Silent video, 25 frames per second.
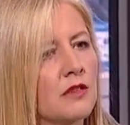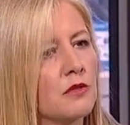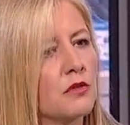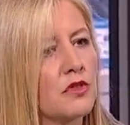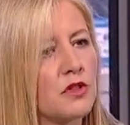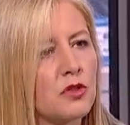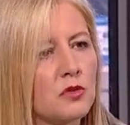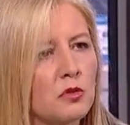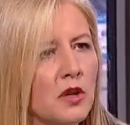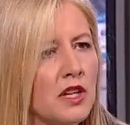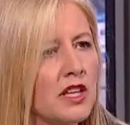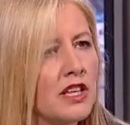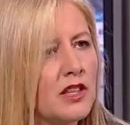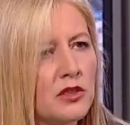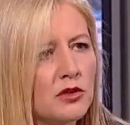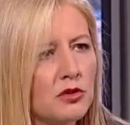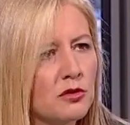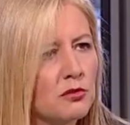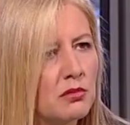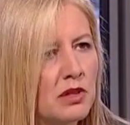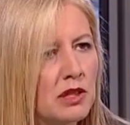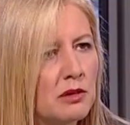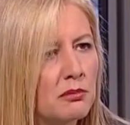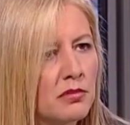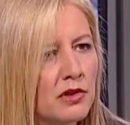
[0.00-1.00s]
with 22
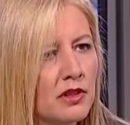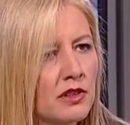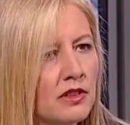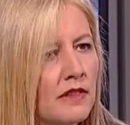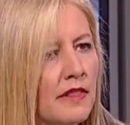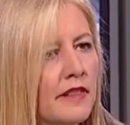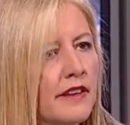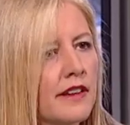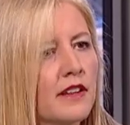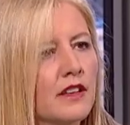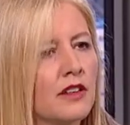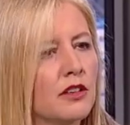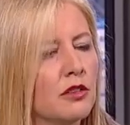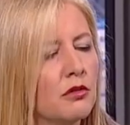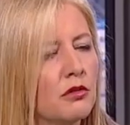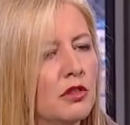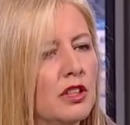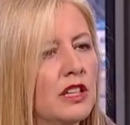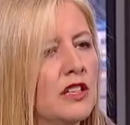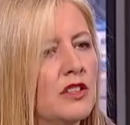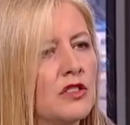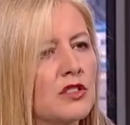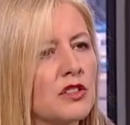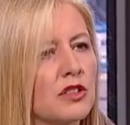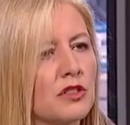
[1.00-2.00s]
people who
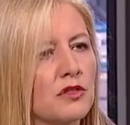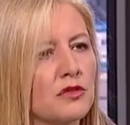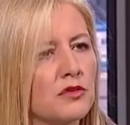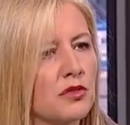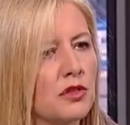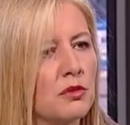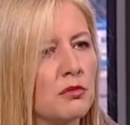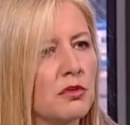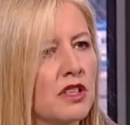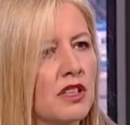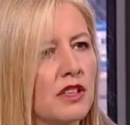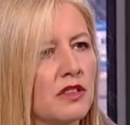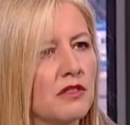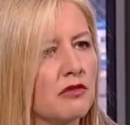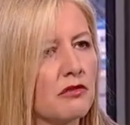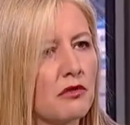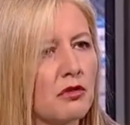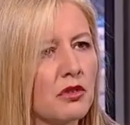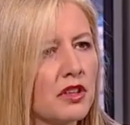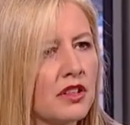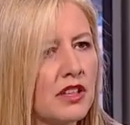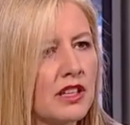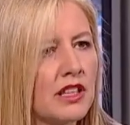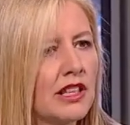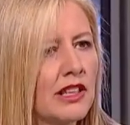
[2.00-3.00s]
each contributed
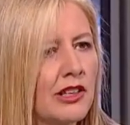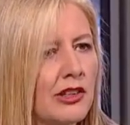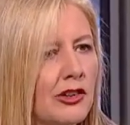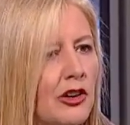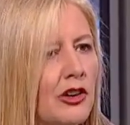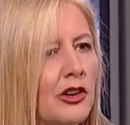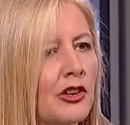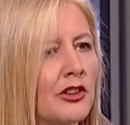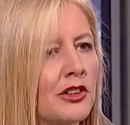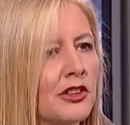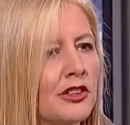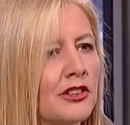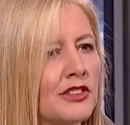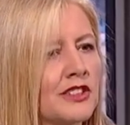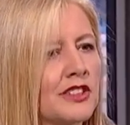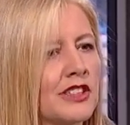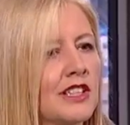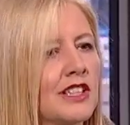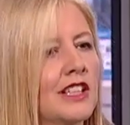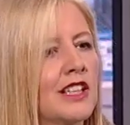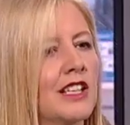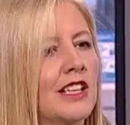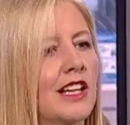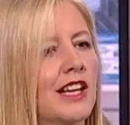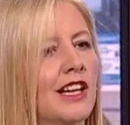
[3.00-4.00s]

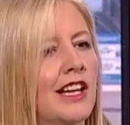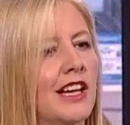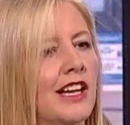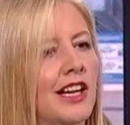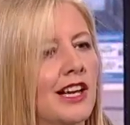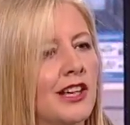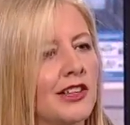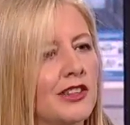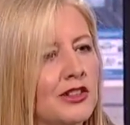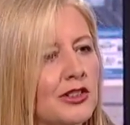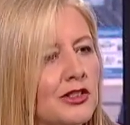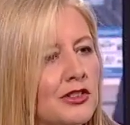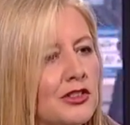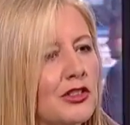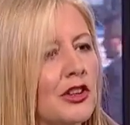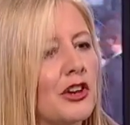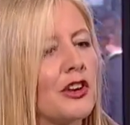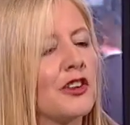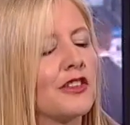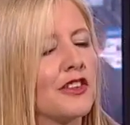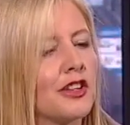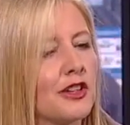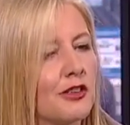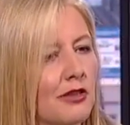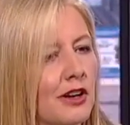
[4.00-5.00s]
$14 to
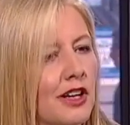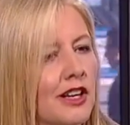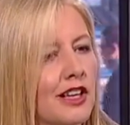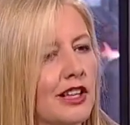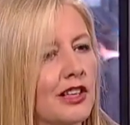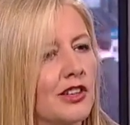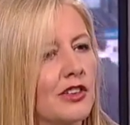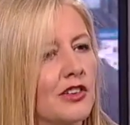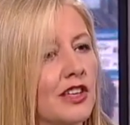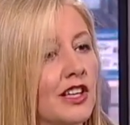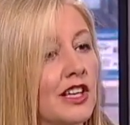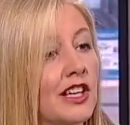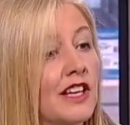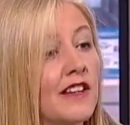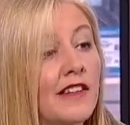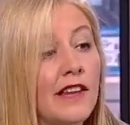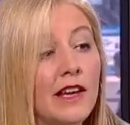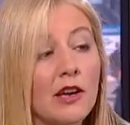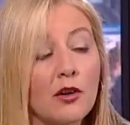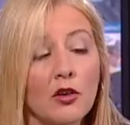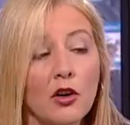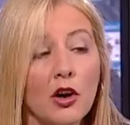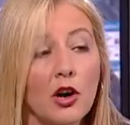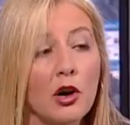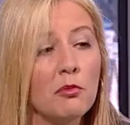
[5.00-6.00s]
start the credit union. And
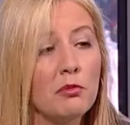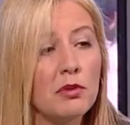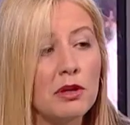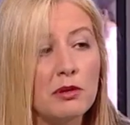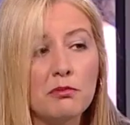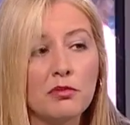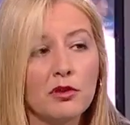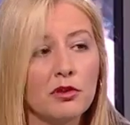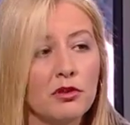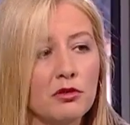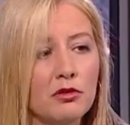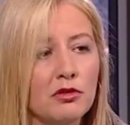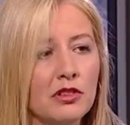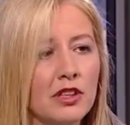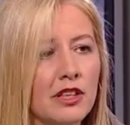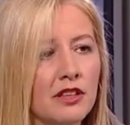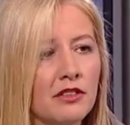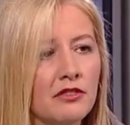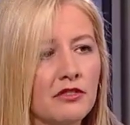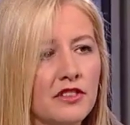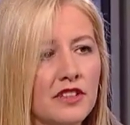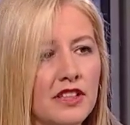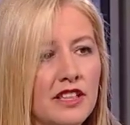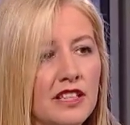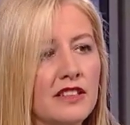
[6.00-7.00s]
they were all people who
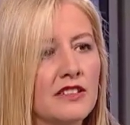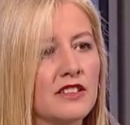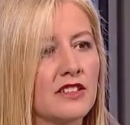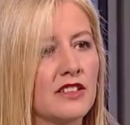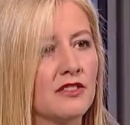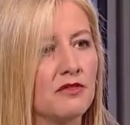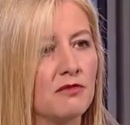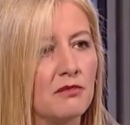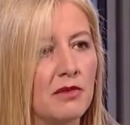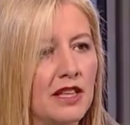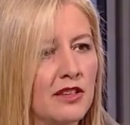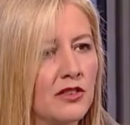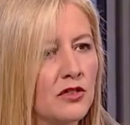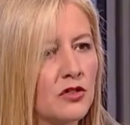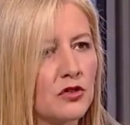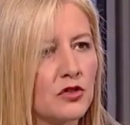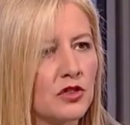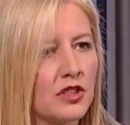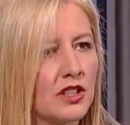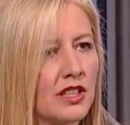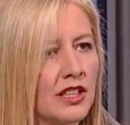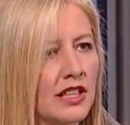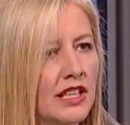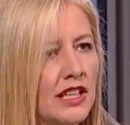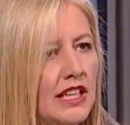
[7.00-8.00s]
lived east of Main
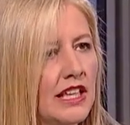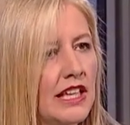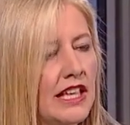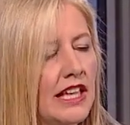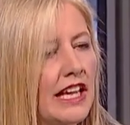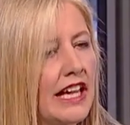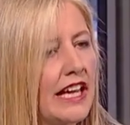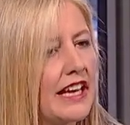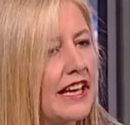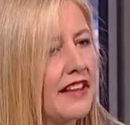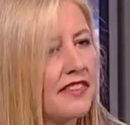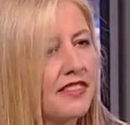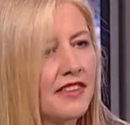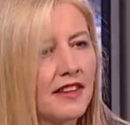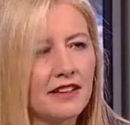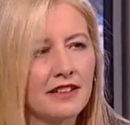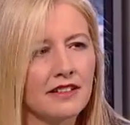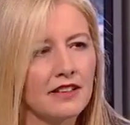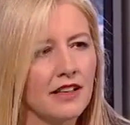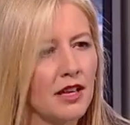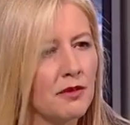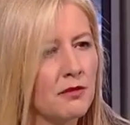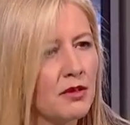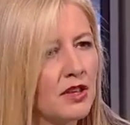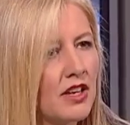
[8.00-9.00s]
Street. And at that
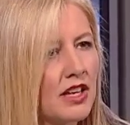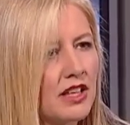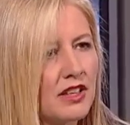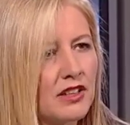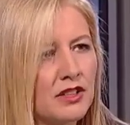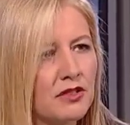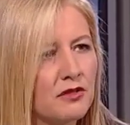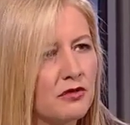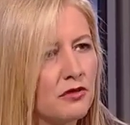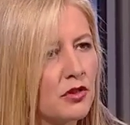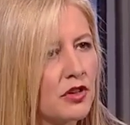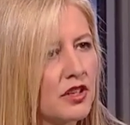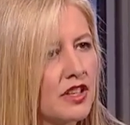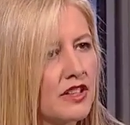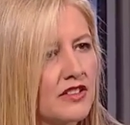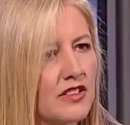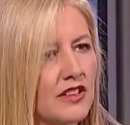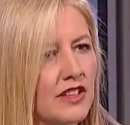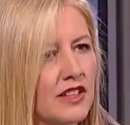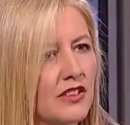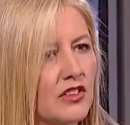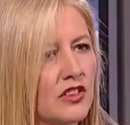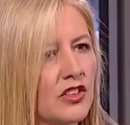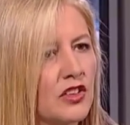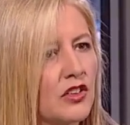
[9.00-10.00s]
time in
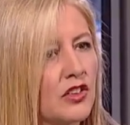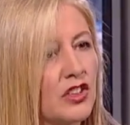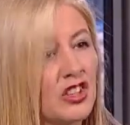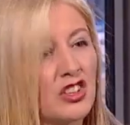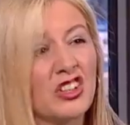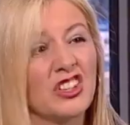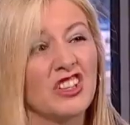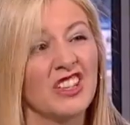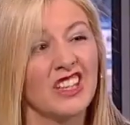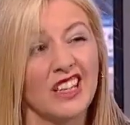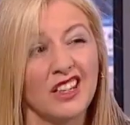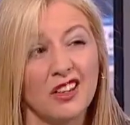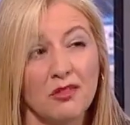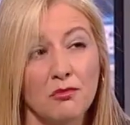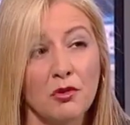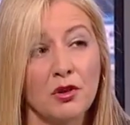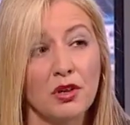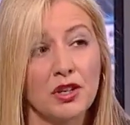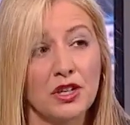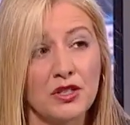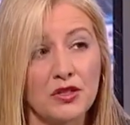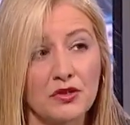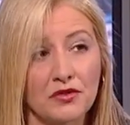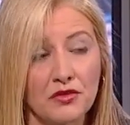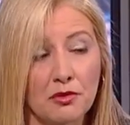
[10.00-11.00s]
1946, you know, you couldn't get a
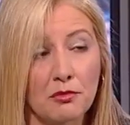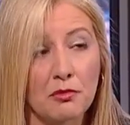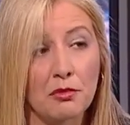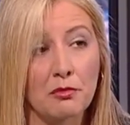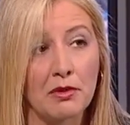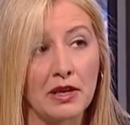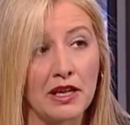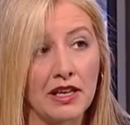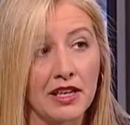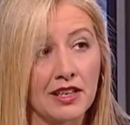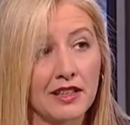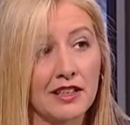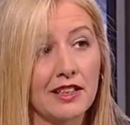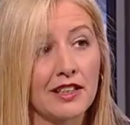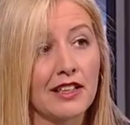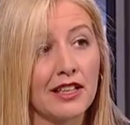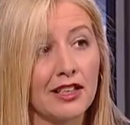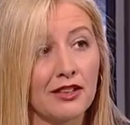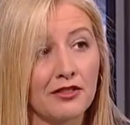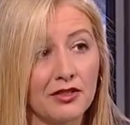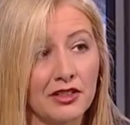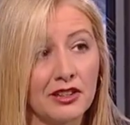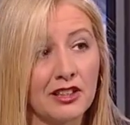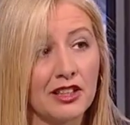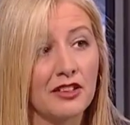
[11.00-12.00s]
mortgage from a bank
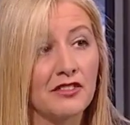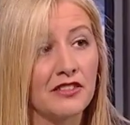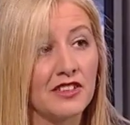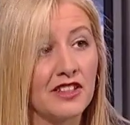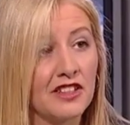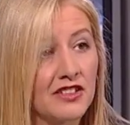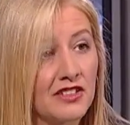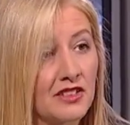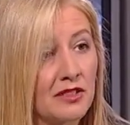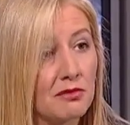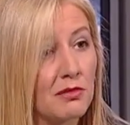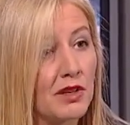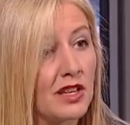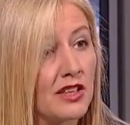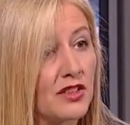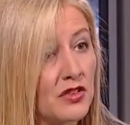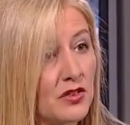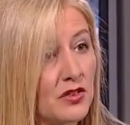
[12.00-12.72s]
if you lived east of Main